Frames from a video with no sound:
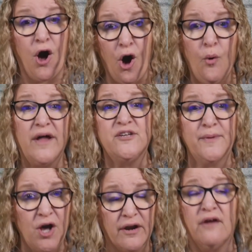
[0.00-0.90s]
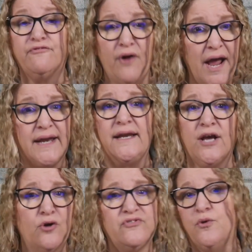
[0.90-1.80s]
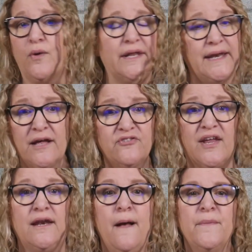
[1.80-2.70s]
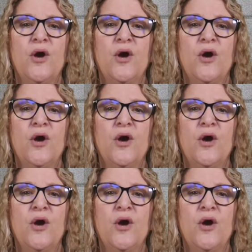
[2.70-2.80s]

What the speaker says: all want to be gone on Friday to go see Willie Nelson,